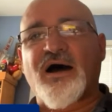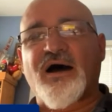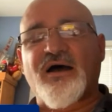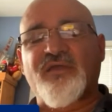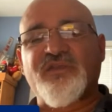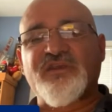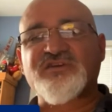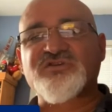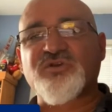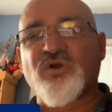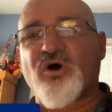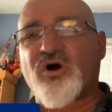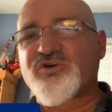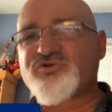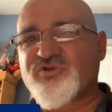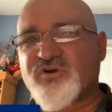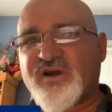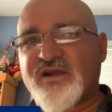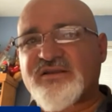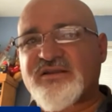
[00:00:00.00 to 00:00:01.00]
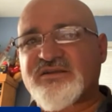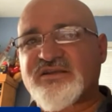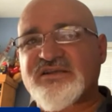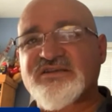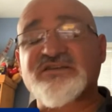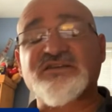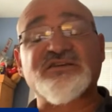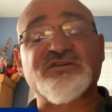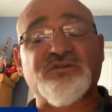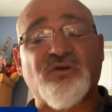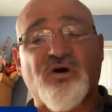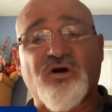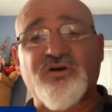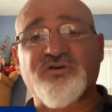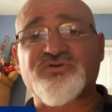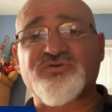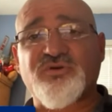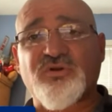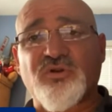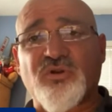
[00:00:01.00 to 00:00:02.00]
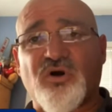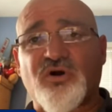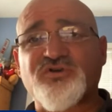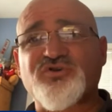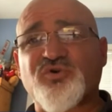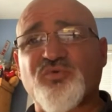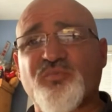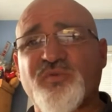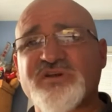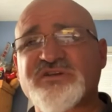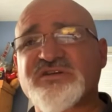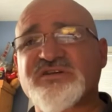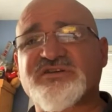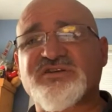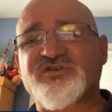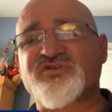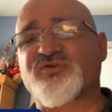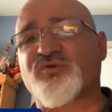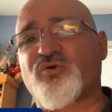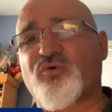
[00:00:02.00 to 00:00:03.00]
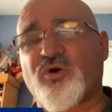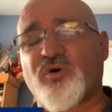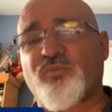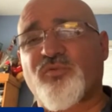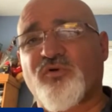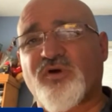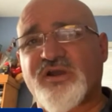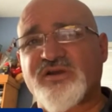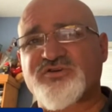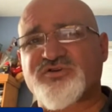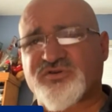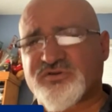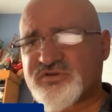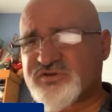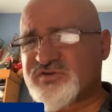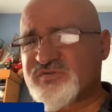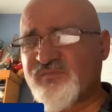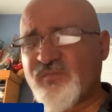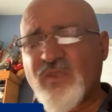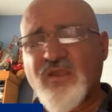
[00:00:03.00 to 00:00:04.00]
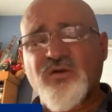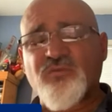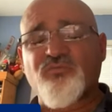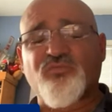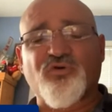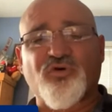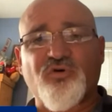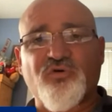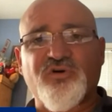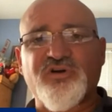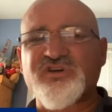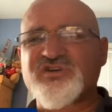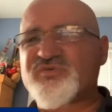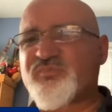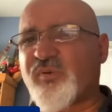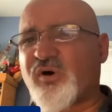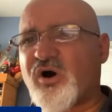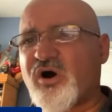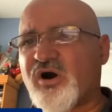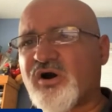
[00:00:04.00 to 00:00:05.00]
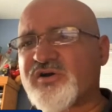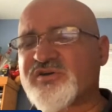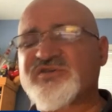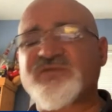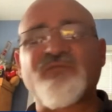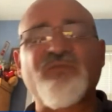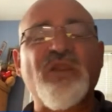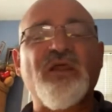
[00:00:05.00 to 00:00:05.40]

these larger entities, these larger businesses or corporations, breweries, bars,